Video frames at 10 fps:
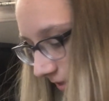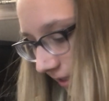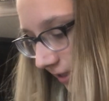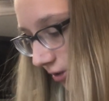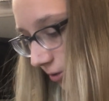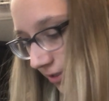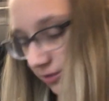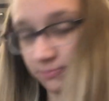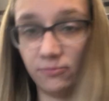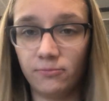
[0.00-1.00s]
and I can
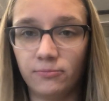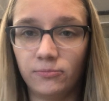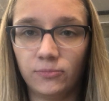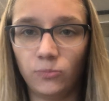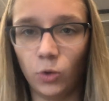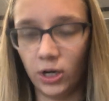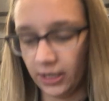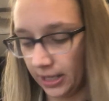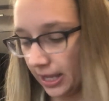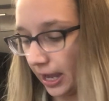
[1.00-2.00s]
always work
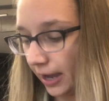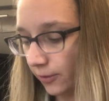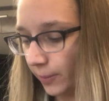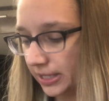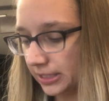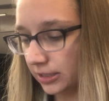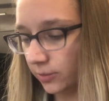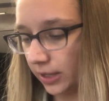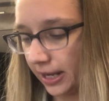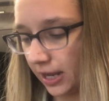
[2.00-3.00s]
on, basically
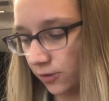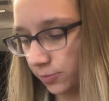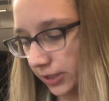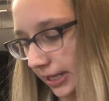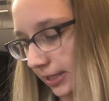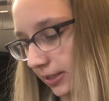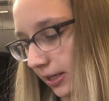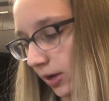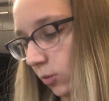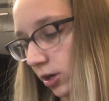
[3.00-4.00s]
when I have a plan
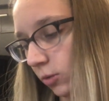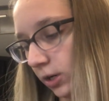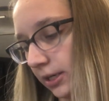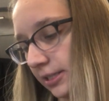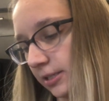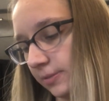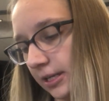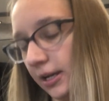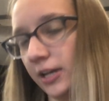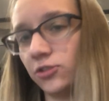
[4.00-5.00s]
and I want to work on
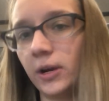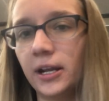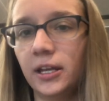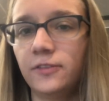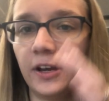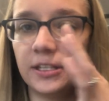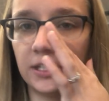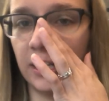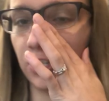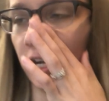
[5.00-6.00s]
something, I try to, if I
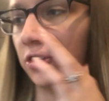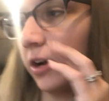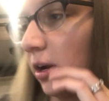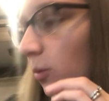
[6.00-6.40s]
stitch, I try